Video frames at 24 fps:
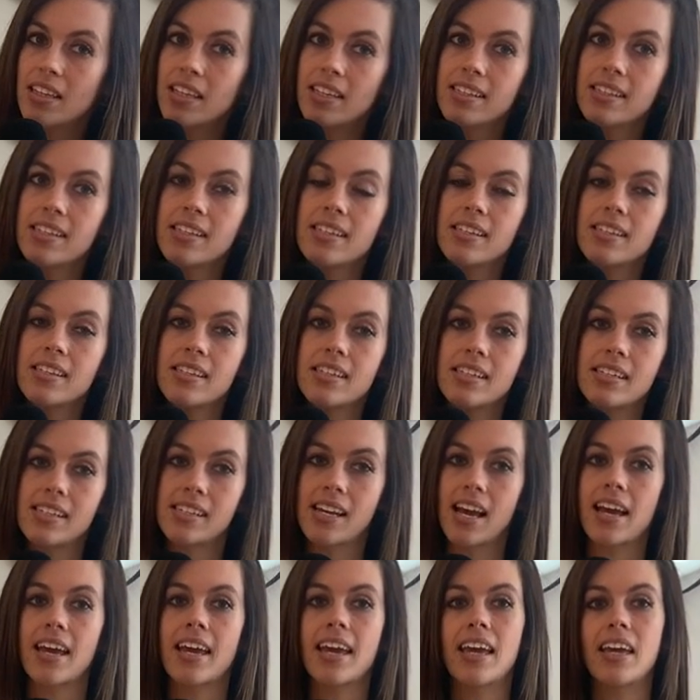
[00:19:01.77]
This is the
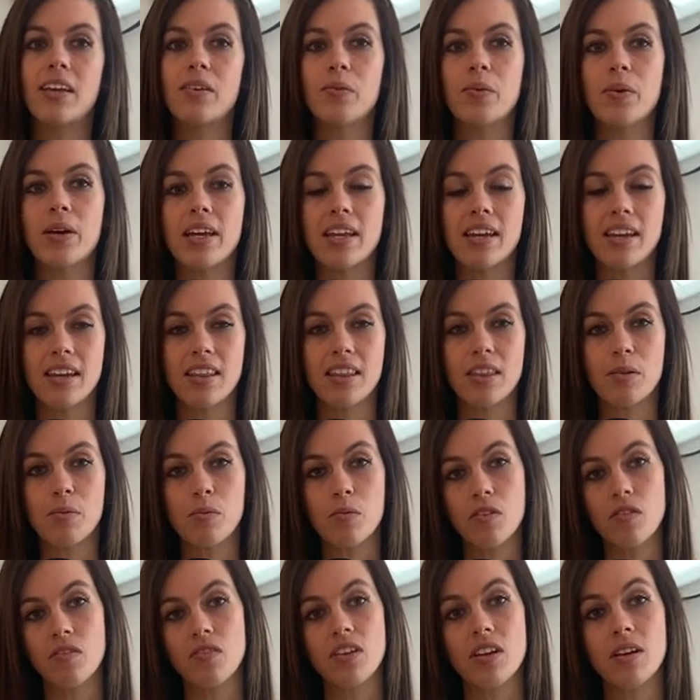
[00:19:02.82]
decade when the
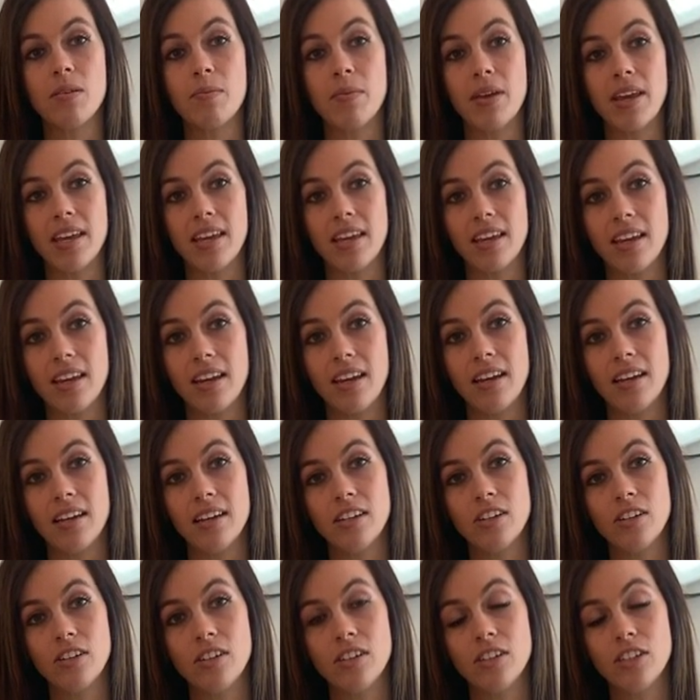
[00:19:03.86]
movie making
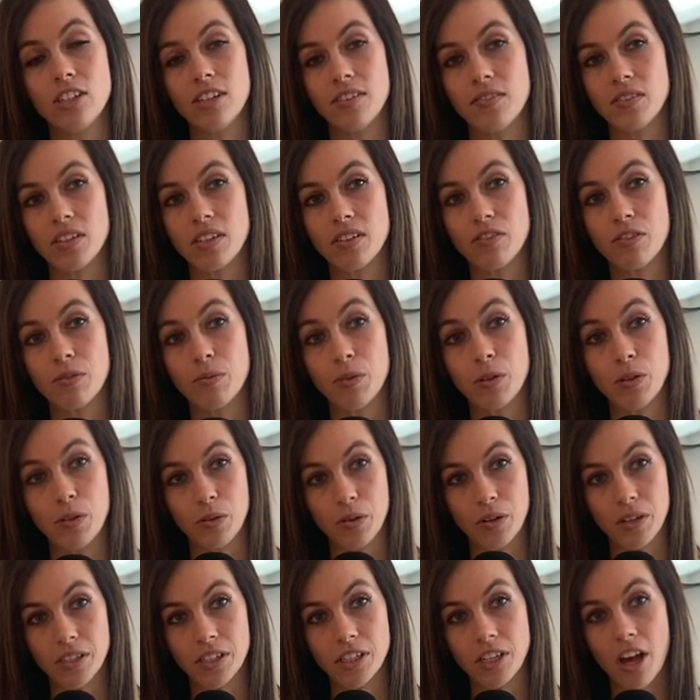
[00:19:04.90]
shifted from New
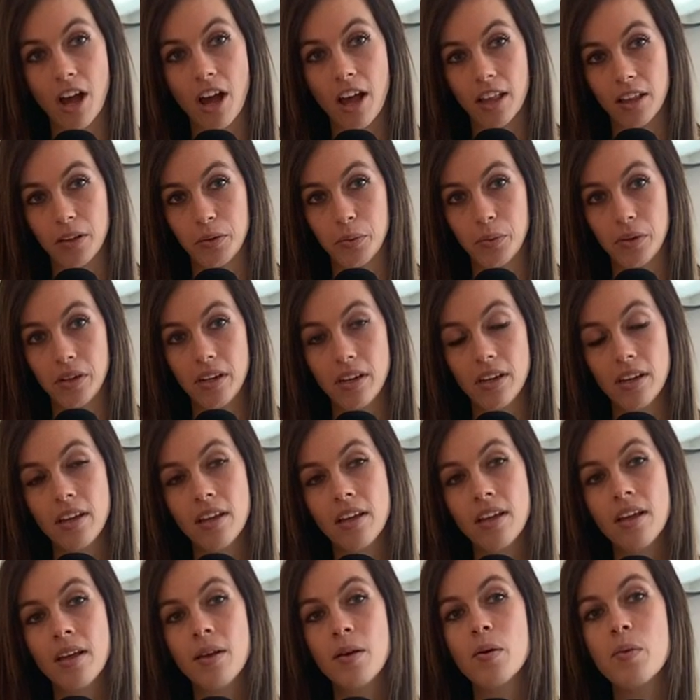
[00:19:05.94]
York to Hollywood
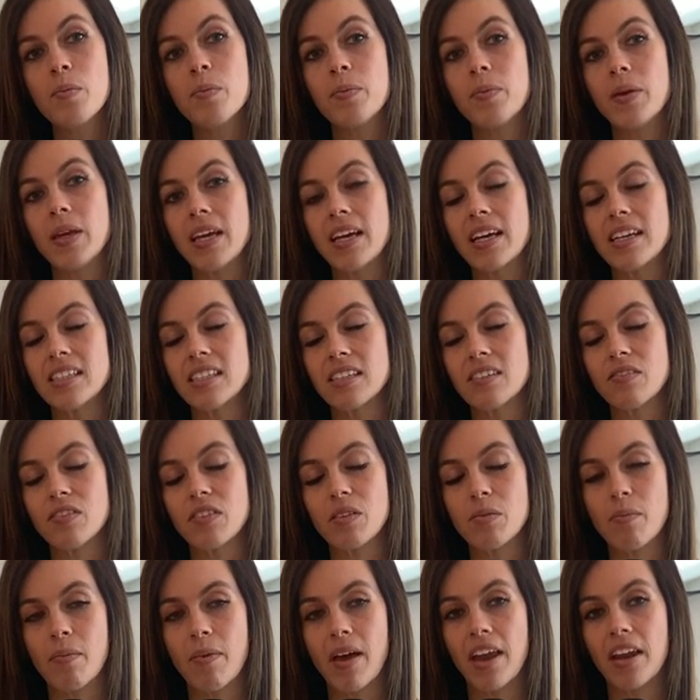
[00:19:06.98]
because of
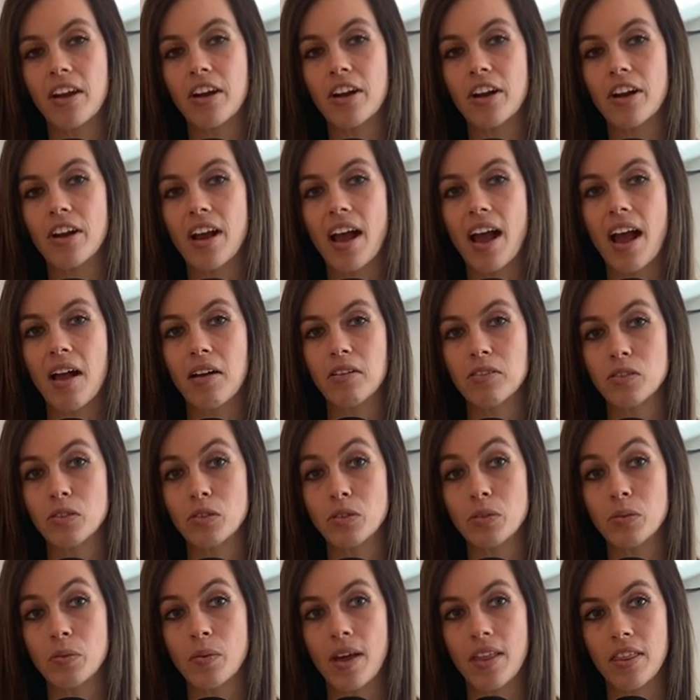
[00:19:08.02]
the better
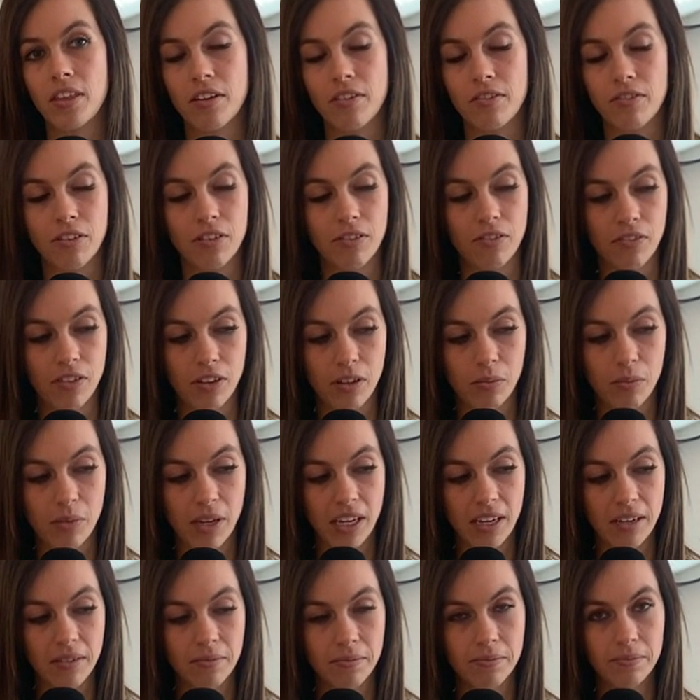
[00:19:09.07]
outdoor weather for
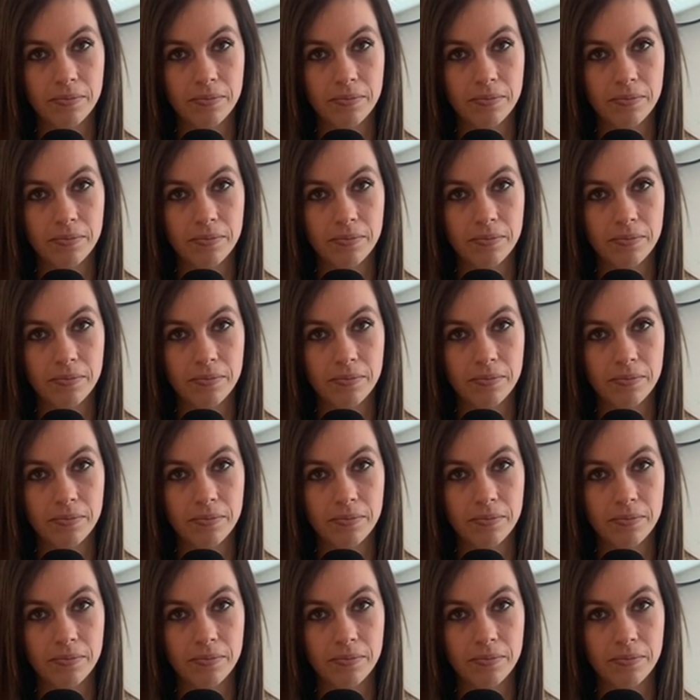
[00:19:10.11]
filming.